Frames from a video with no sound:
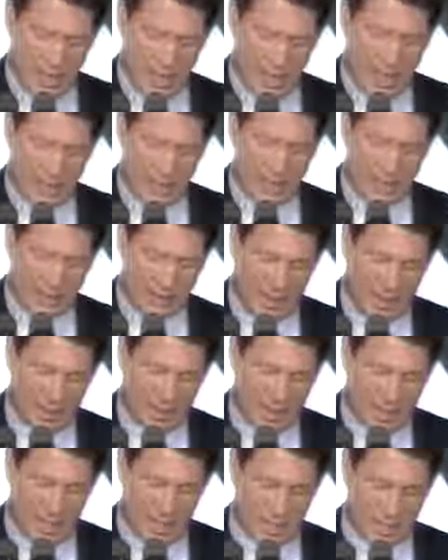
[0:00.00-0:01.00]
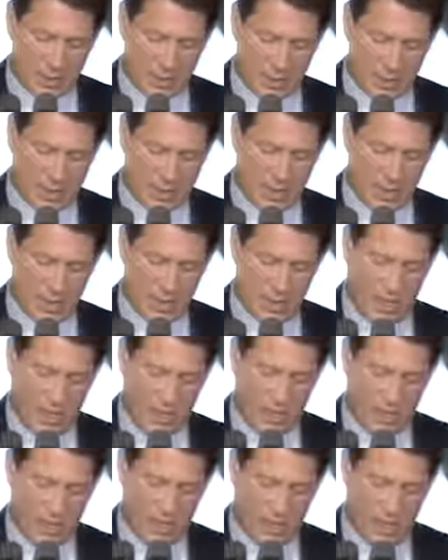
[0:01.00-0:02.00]
And today's announcement is going to be
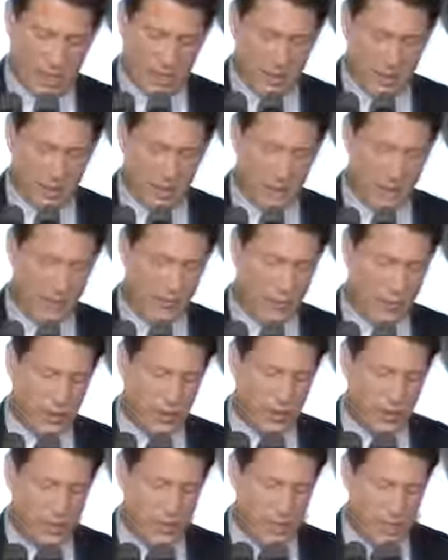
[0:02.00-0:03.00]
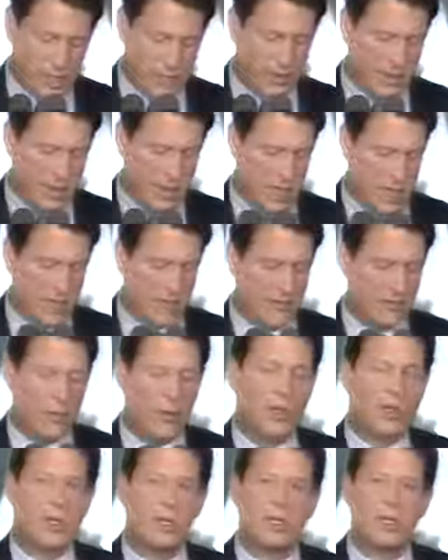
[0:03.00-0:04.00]
even better news for the Southern
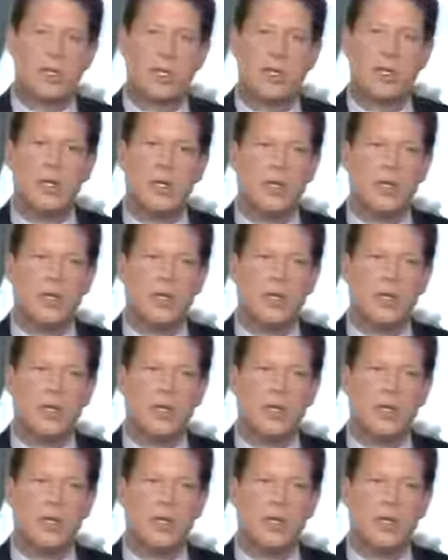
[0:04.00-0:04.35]
Californians